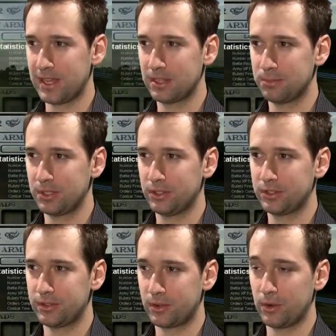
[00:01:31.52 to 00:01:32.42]
can
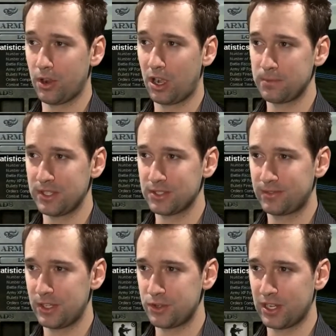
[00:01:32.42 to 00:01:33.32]
build their own armies
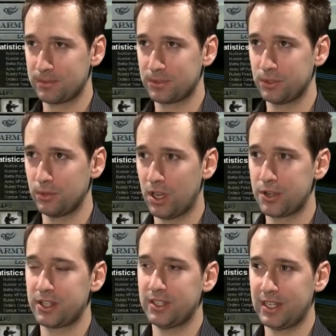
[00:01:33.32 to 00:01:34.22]
featuring up to
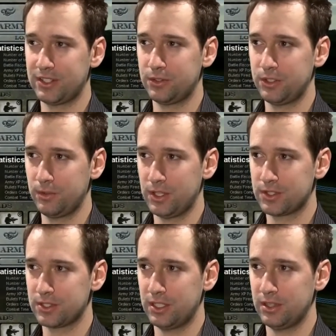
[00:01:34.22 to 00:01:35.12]
192
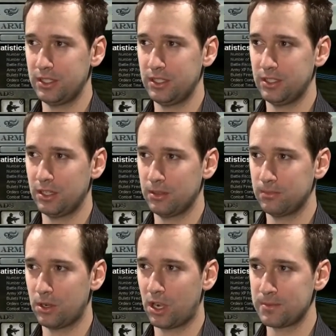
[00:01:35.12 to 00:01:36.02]
units in the
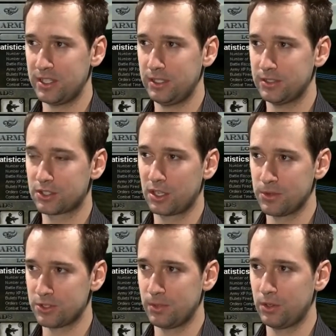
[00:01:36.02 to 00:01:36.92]
Army
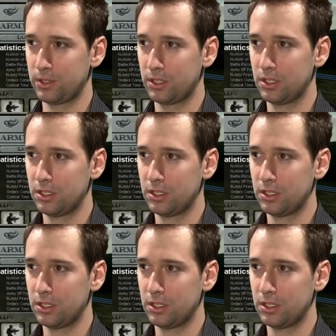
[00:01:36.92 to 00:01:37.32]
skirmish mode.